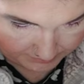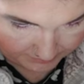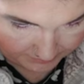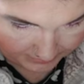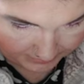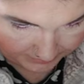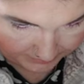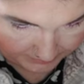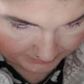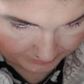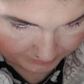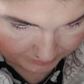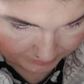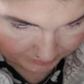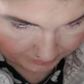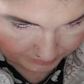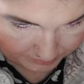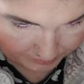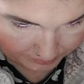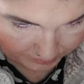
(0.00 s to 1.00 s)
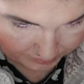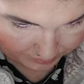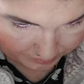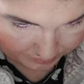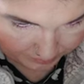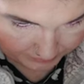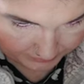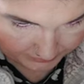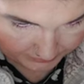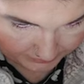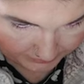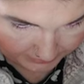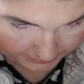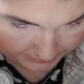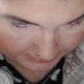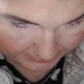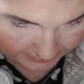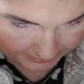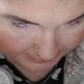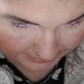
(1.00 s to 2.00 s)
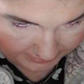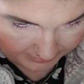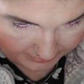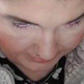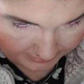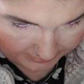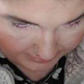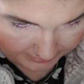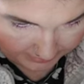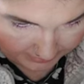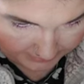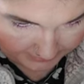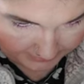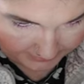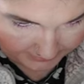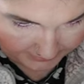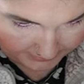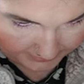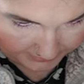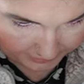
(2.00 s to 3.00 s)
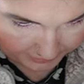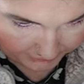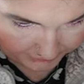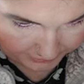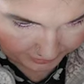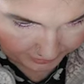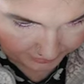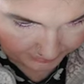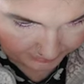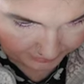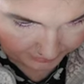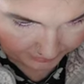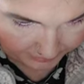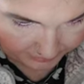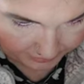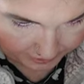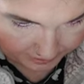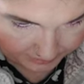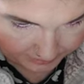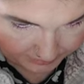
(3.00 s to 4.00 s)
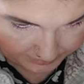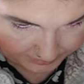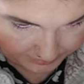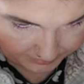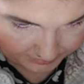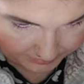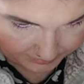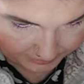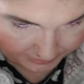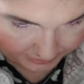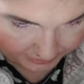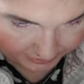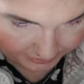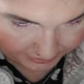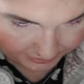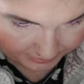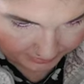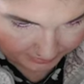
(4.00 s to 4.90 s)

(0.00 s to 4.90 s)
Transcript: with hand hot water, add a dash of shampoo, gently swish.